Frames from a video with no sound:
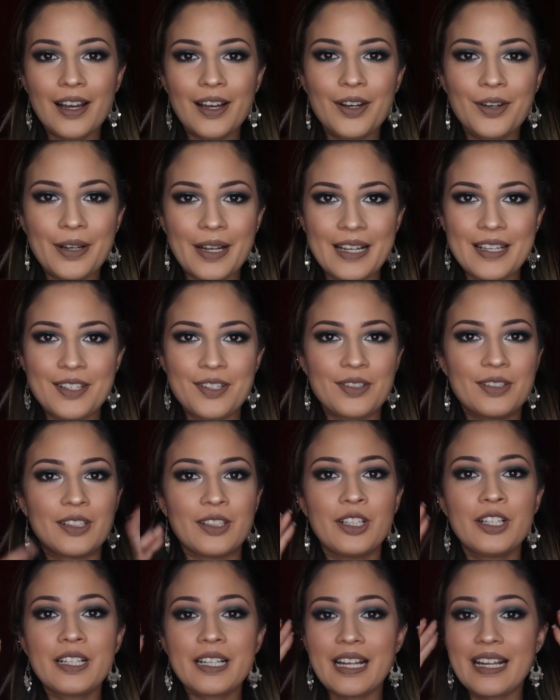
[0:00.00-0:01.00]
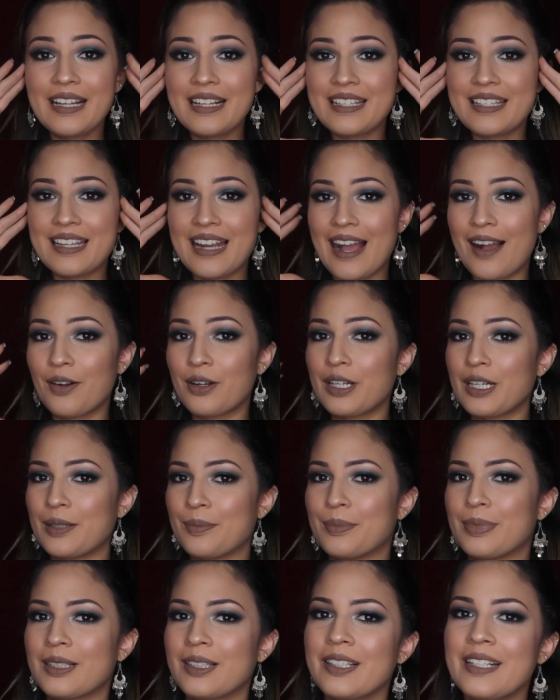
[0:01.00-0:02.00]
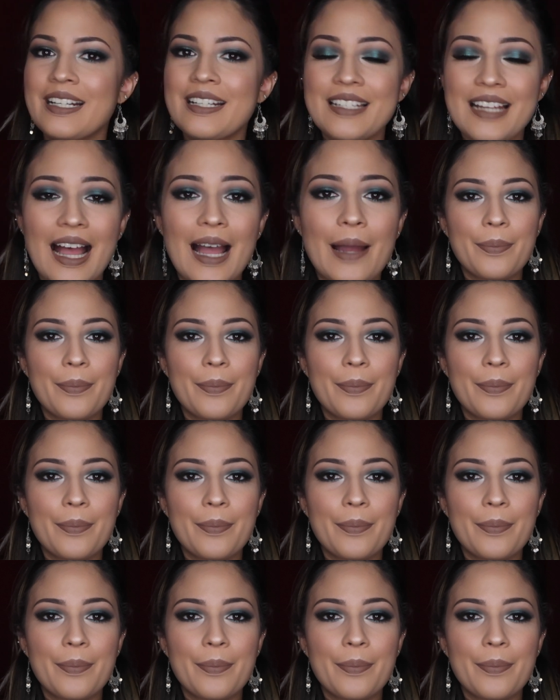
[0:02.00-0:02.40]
Okay, so the look is now complete.